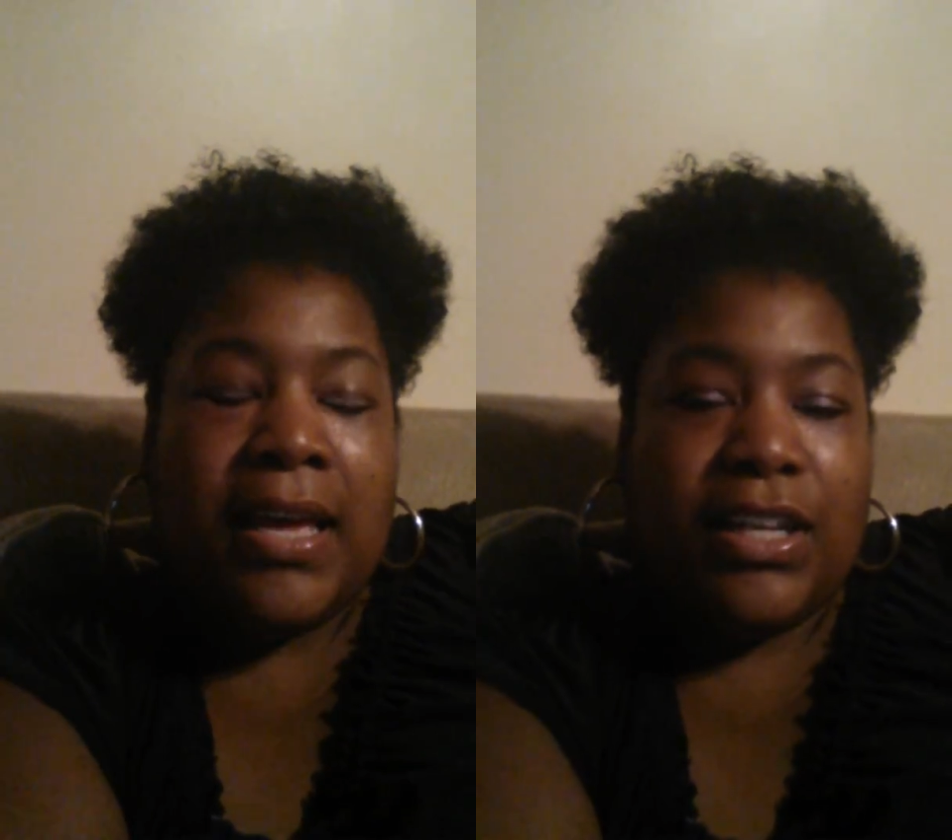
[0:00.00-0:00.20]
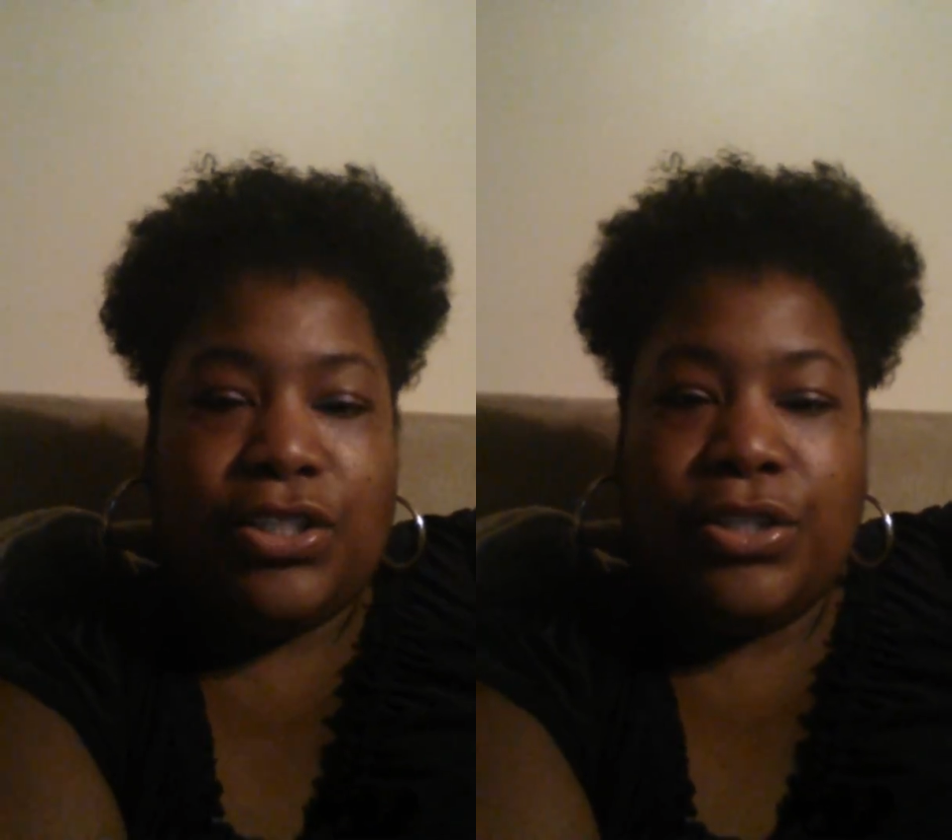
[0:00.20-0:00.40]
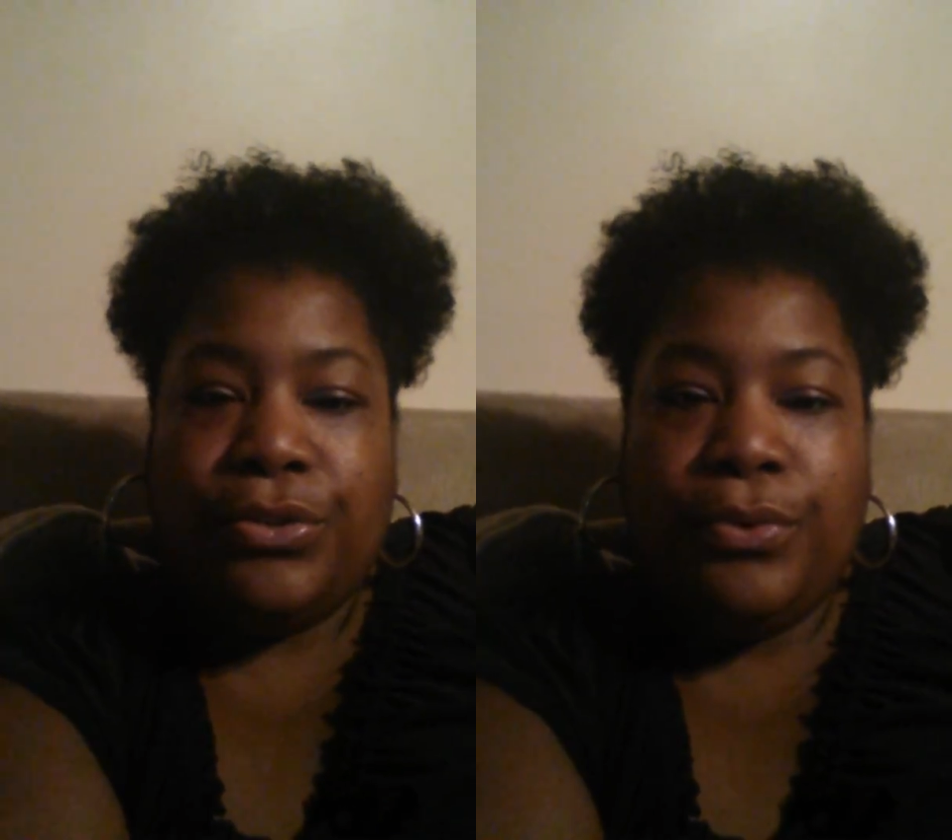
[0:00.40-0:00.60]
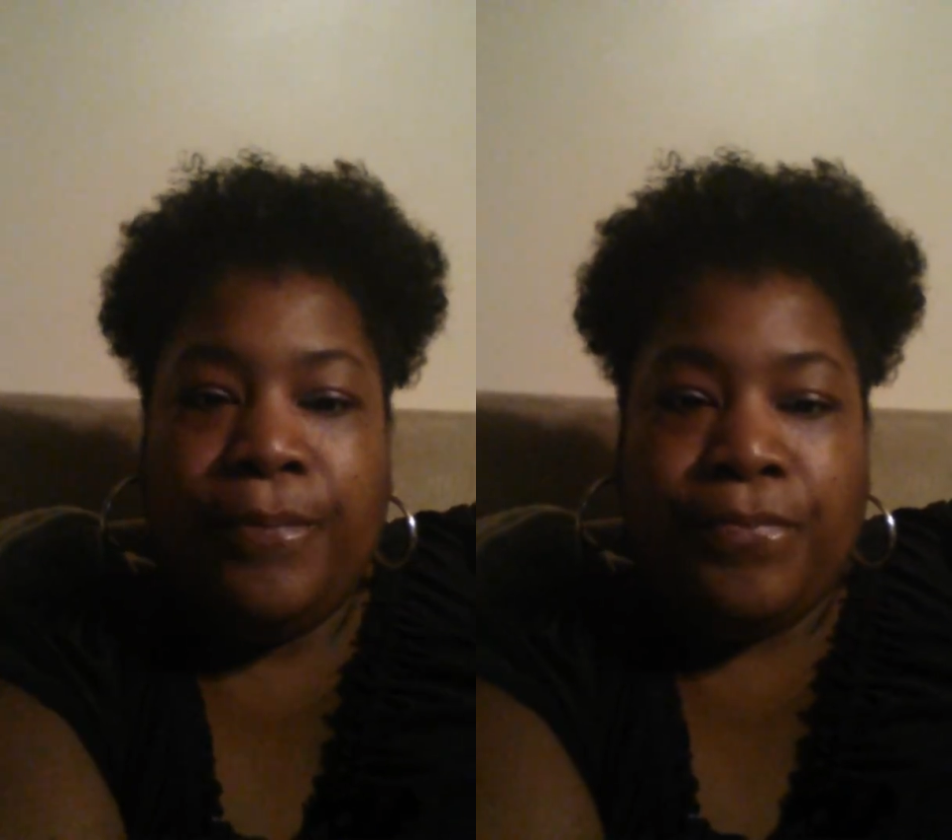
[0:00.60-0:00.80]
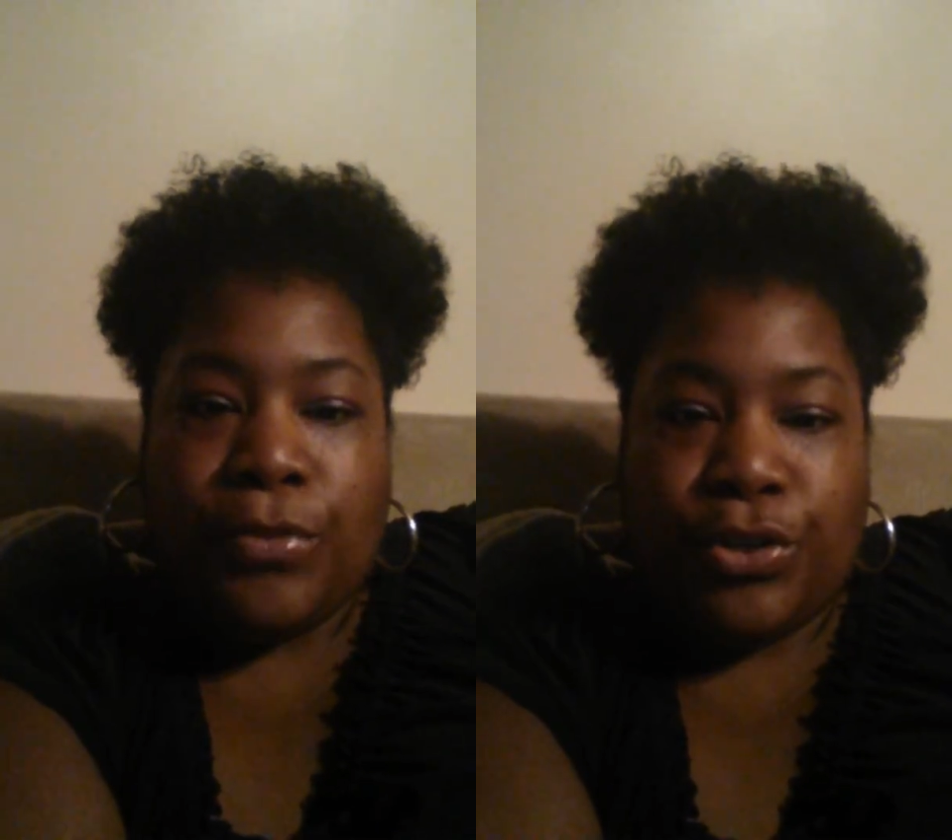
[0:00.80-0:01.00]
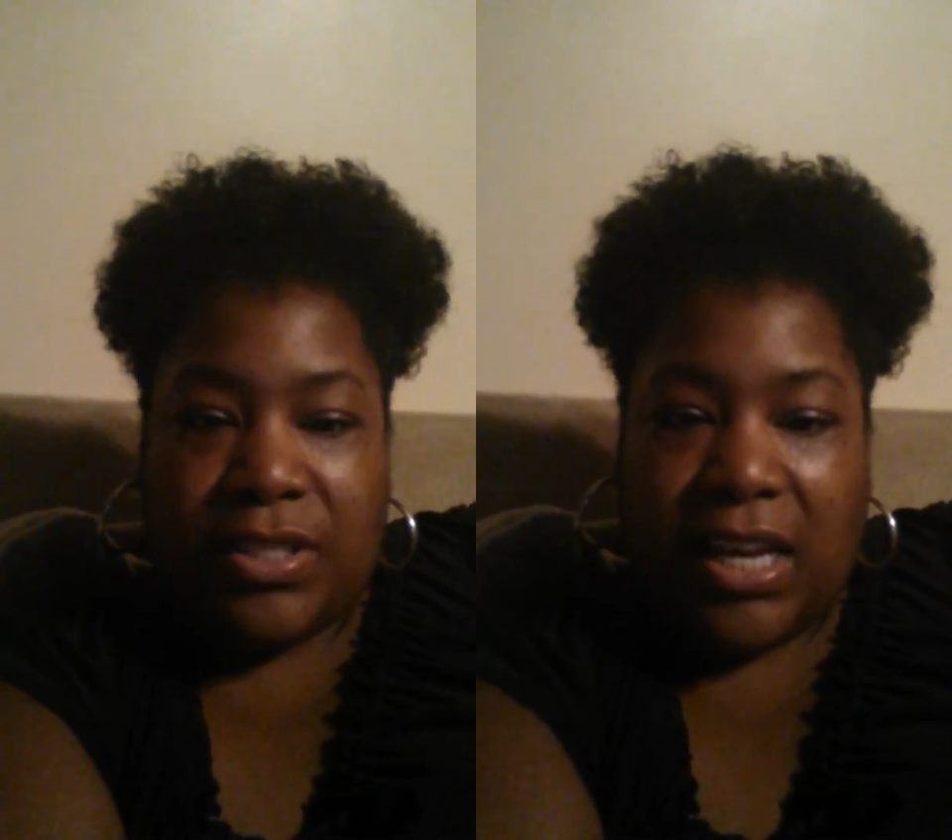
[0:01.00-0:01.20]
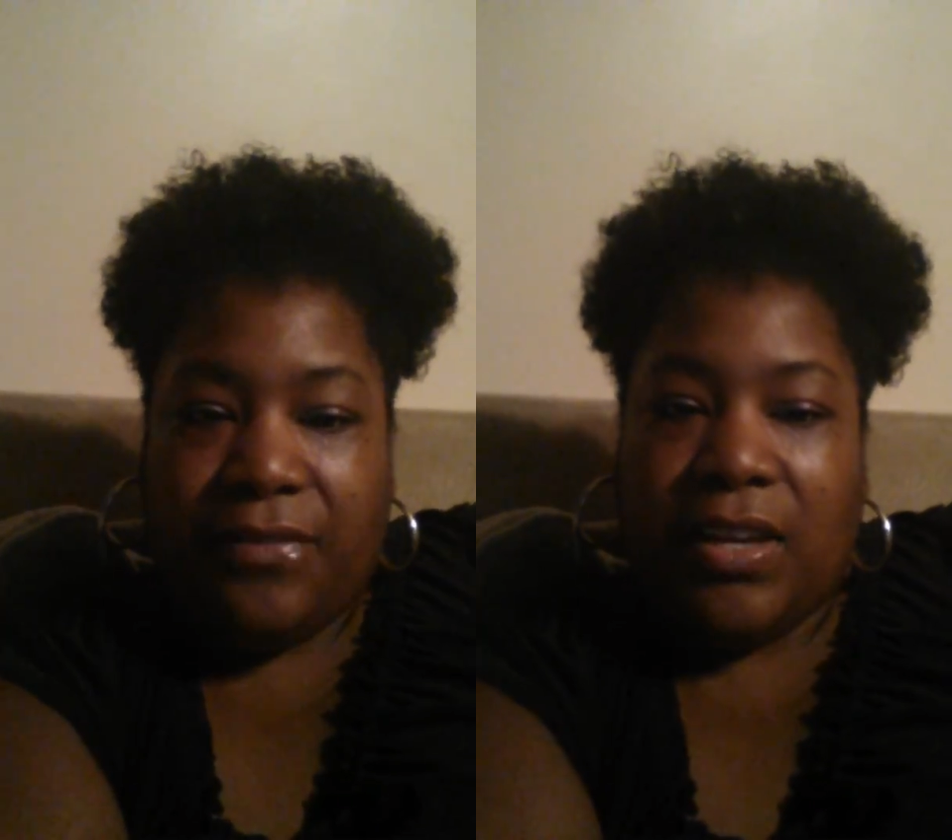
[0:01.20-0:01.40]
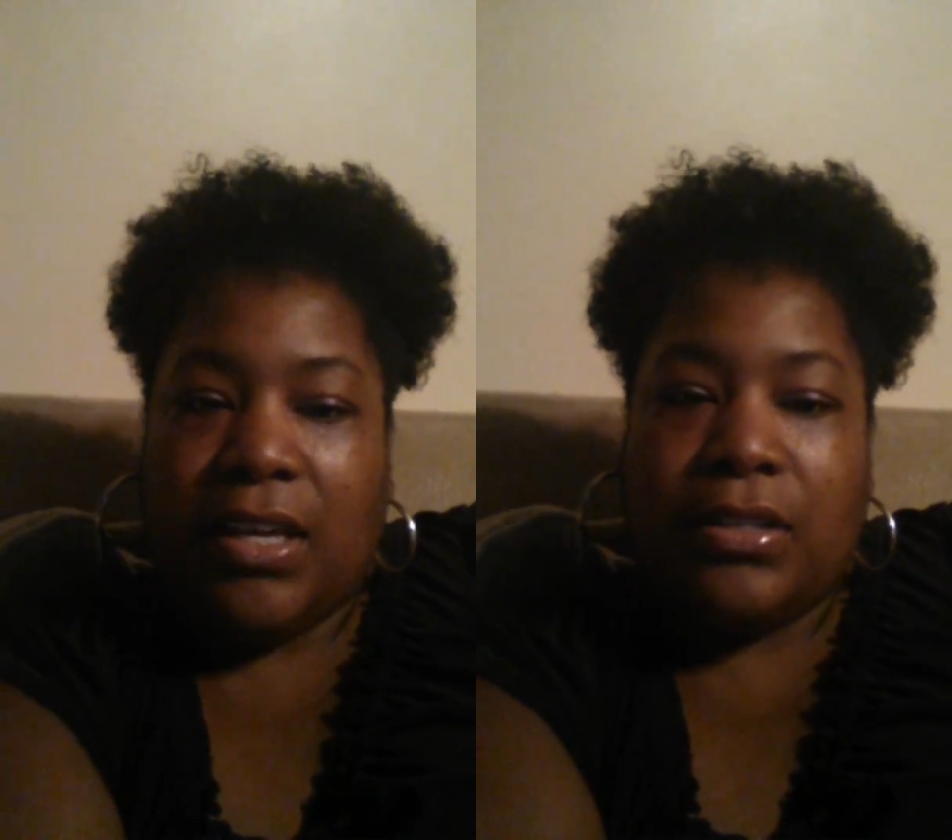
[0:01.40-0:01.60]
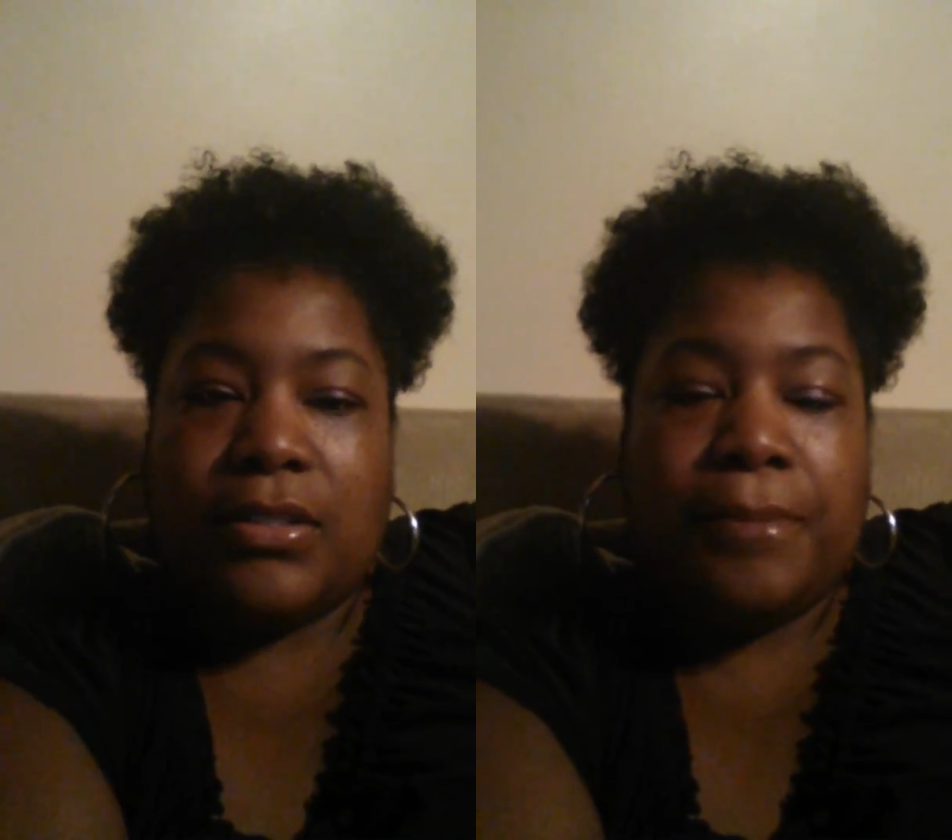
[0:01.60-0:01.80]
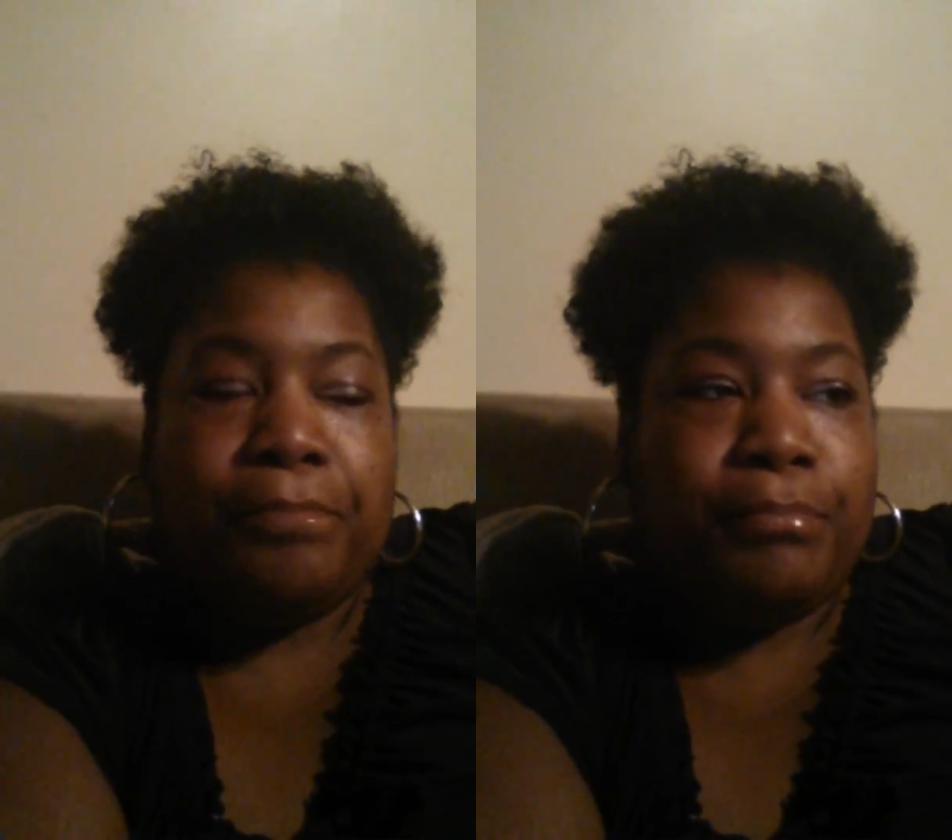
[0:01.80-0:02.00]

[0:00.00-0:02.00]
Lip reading: into your savings,